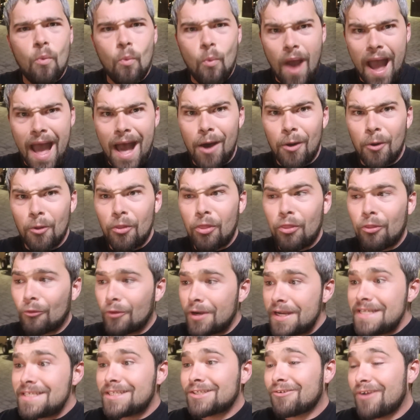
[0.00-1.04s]
Wow,
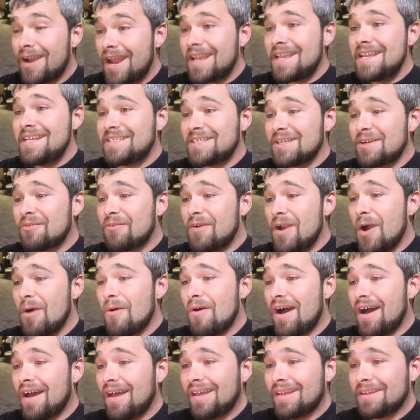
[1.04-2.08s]
three Scraggies in a row,
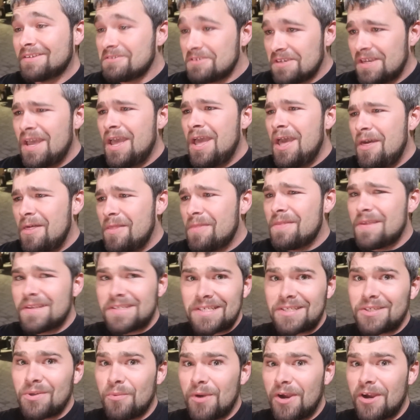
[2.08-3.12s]
huh? This
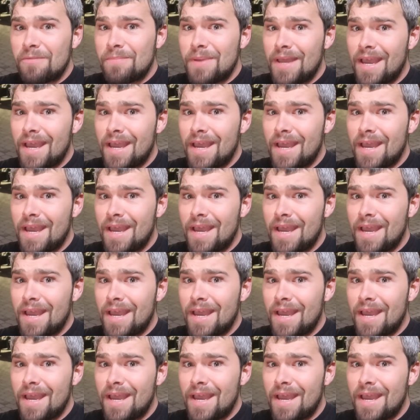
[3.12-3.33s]
is a weird